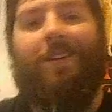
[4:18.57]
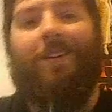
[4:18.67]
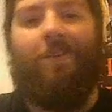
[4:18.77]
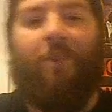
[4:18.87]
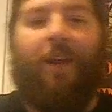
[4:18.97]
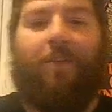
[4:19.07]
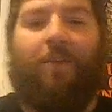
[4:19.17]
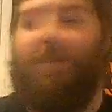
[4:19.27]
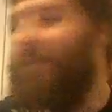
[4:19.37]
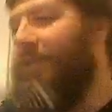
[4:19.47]
Perhaps
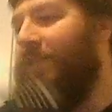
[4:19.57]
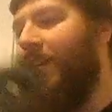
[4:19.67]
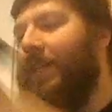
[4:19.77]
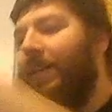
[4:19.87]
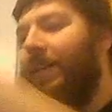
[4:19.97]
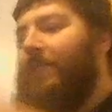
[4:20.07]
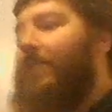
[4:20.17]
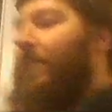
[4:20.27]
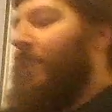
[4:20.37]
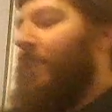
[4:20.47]
there's a That
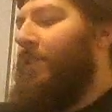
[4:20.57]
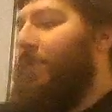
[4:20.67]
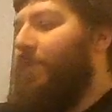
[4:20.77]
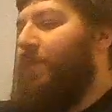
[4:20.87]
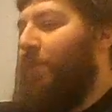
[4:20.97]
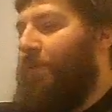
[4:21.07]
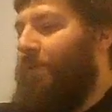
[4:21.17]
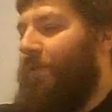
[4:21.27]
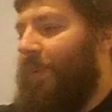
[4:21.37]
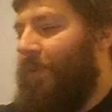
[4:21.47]
70s Show spoof
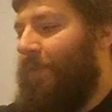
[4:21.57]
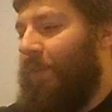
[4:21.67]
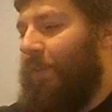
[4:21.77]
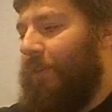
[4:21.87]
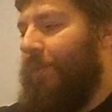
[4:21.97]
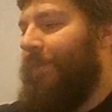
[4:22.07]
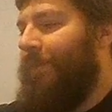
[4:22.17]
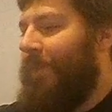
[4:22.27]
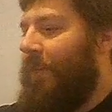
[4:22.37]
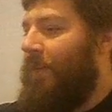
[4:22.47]
in the future.
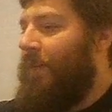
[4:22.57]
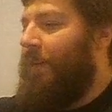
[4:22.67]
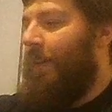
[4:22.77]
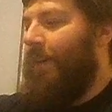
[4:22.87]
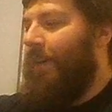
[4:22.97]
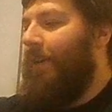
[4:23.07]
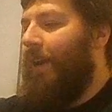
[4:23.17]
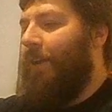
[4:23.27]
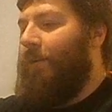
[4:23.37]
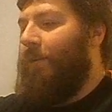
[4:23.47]
I
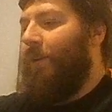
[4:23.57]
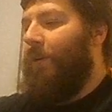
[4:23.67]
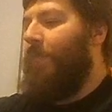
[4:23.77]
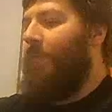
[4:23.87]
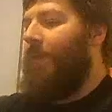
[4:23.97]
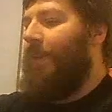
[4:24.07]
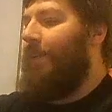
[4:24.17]
don't know, but